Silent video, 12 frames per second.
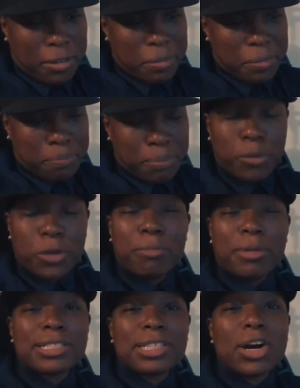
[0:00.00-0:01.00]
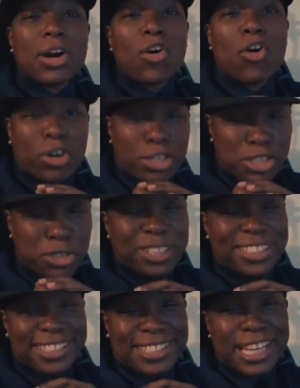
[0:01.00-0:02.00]
But we must also
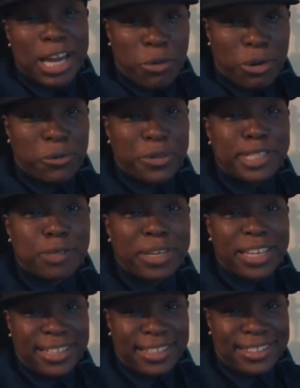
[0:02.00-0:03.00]
understand what we speak.